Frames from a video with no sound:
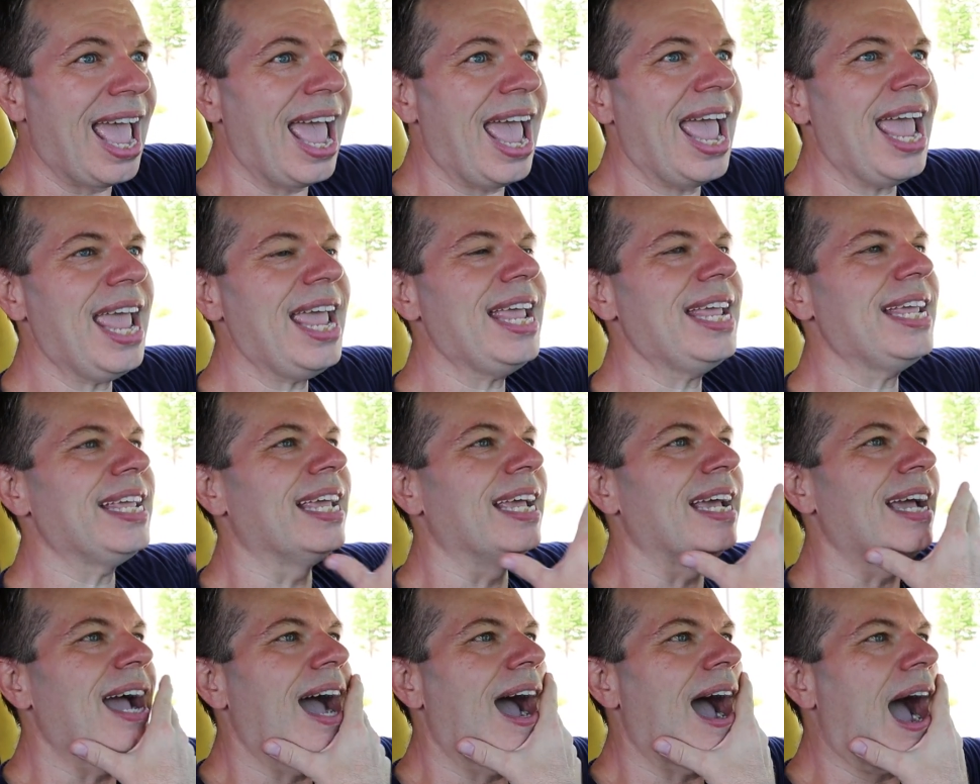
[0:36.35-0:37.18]

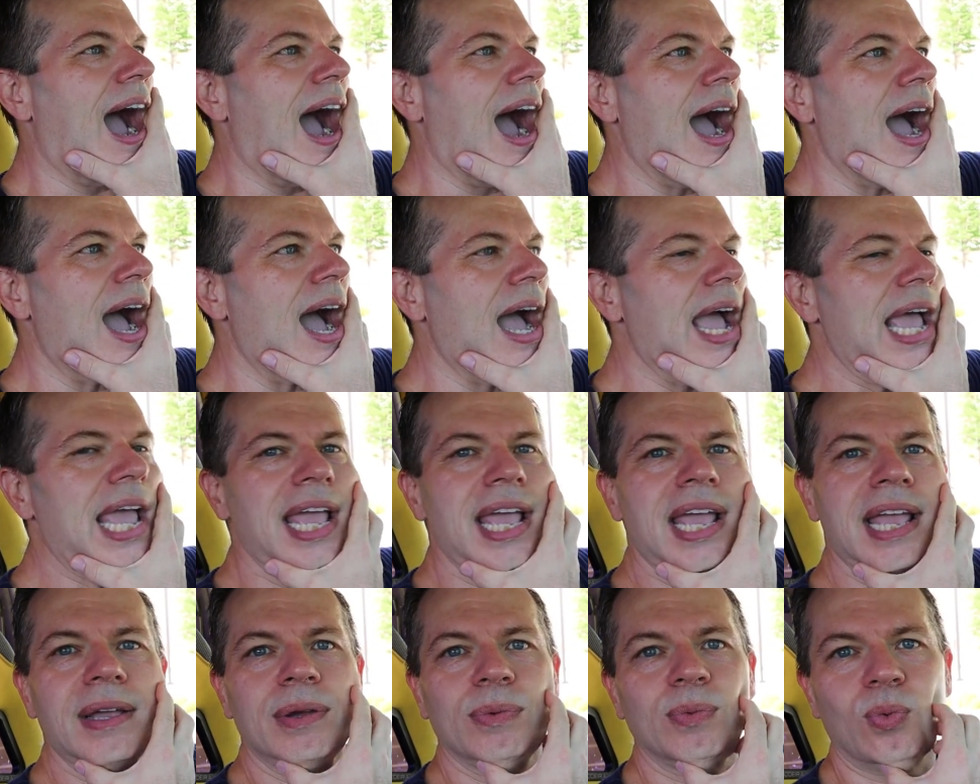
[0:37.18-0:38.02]
hey,
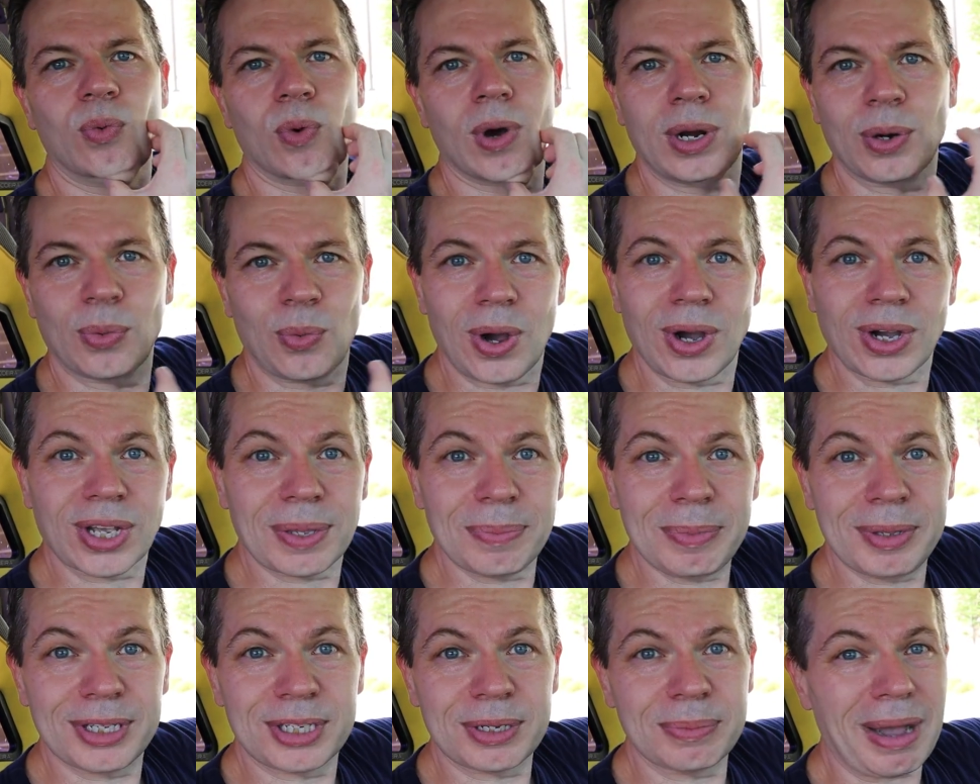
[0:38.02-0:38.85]
I want to
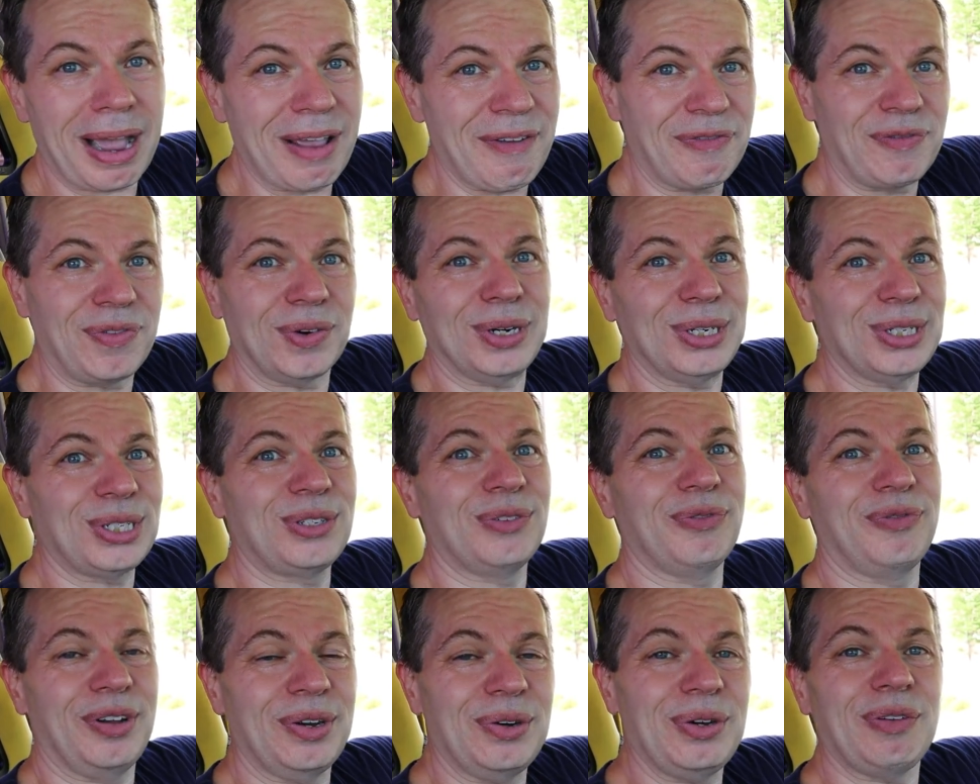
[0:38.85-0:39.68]
welcome you to my
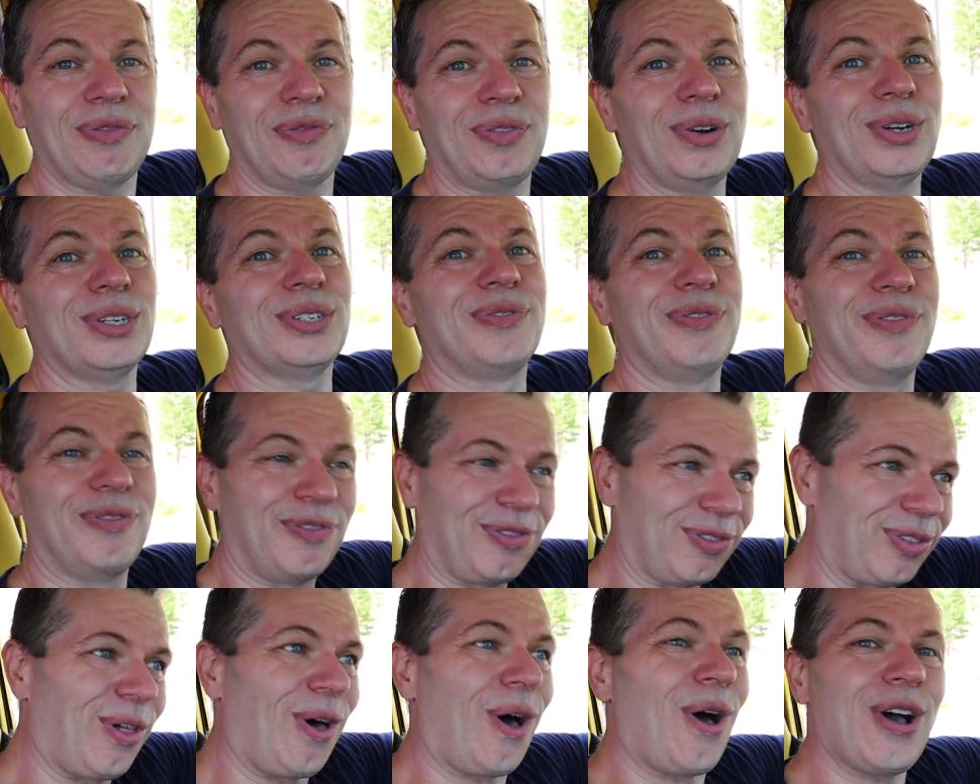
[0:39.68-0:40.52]
first, very first
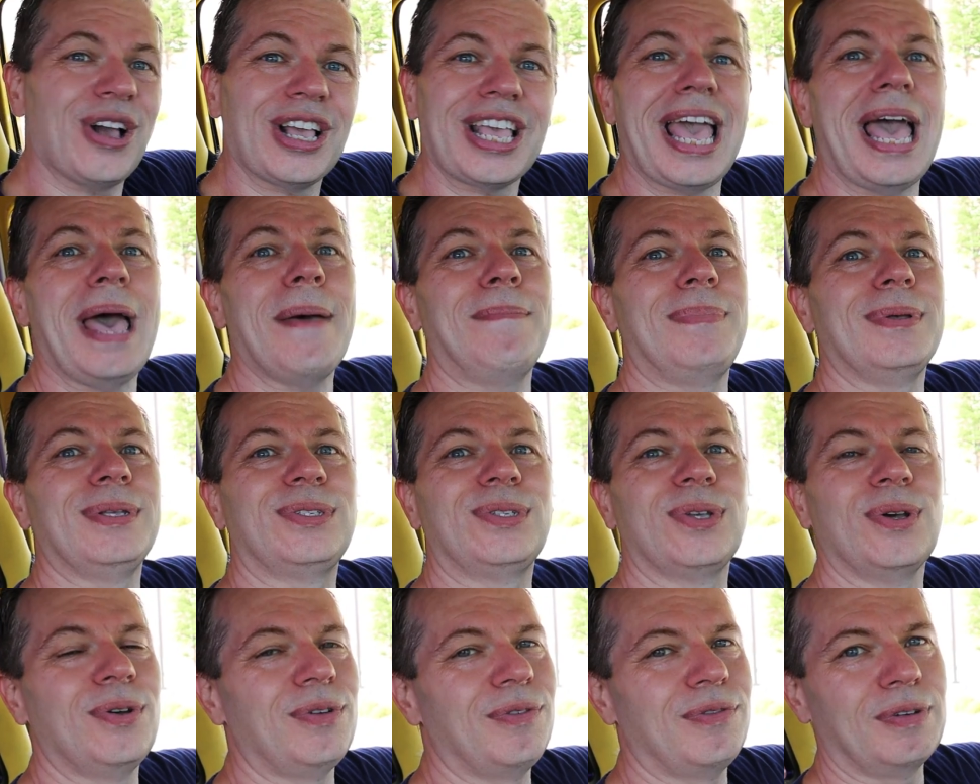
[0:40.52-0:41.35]
vlog
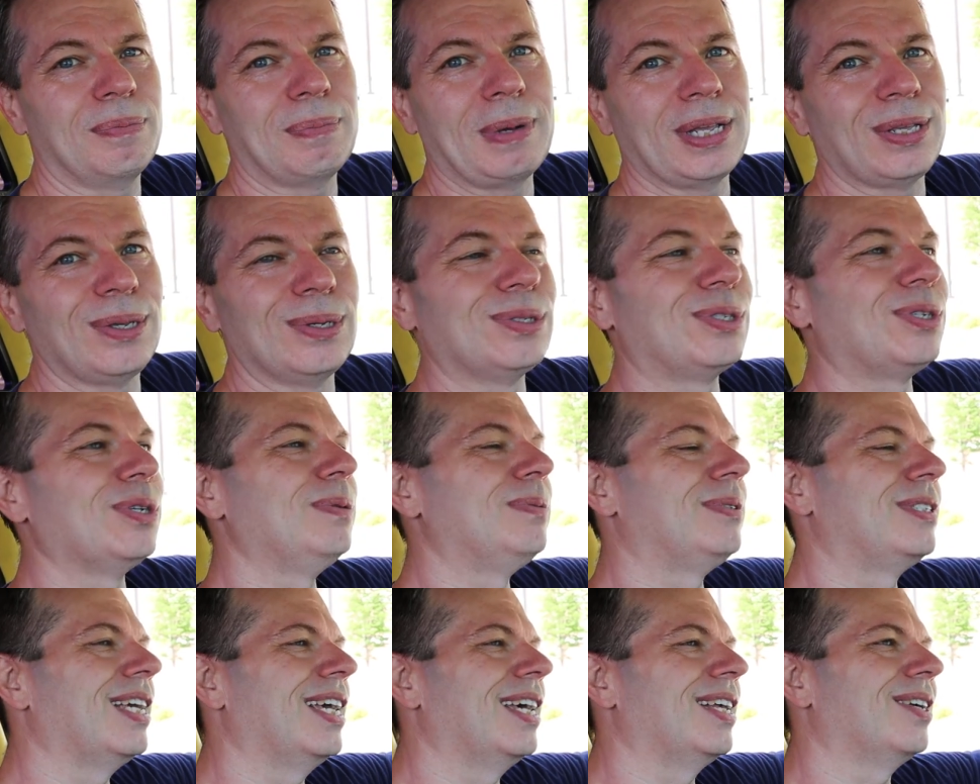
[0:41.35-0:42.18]
episode for my
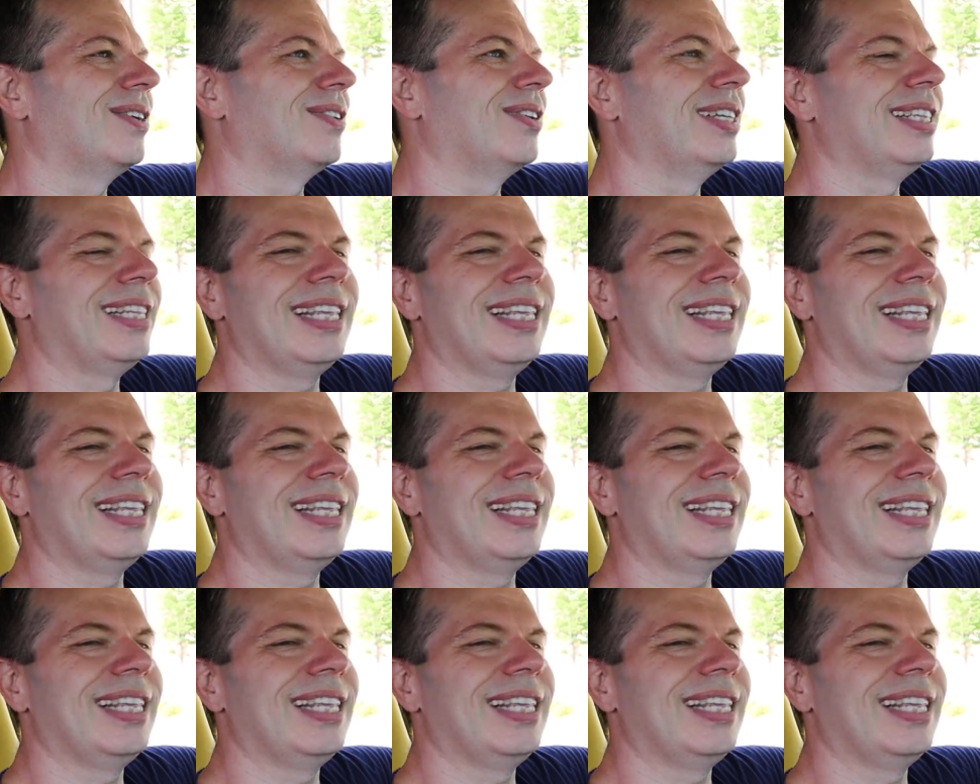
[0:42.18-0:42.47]
YouTube channel.